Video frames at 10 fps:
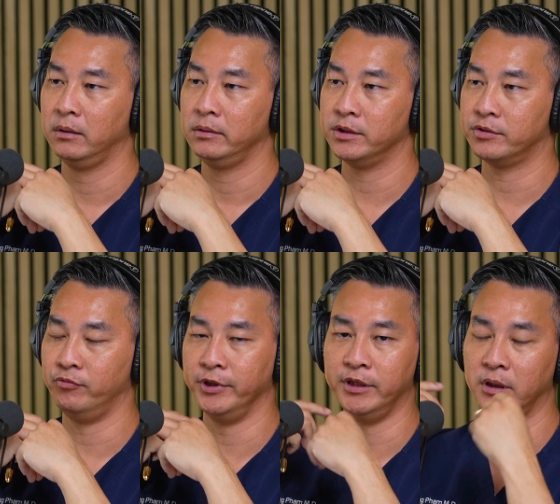just
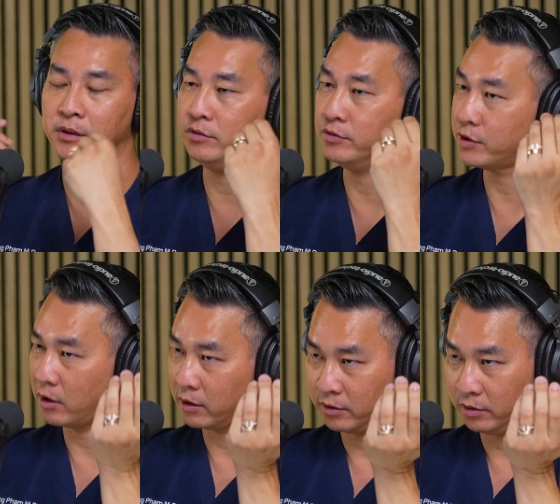reading a news
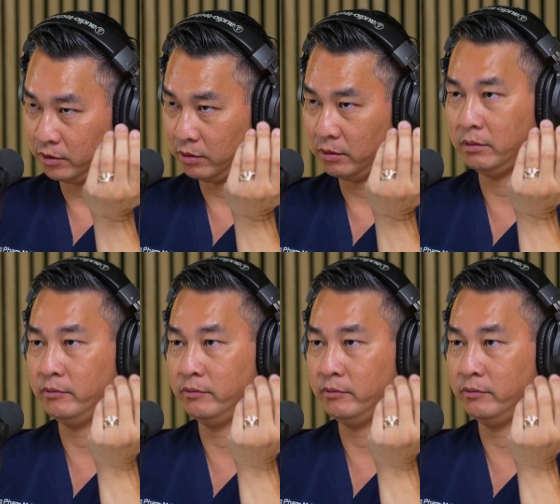article.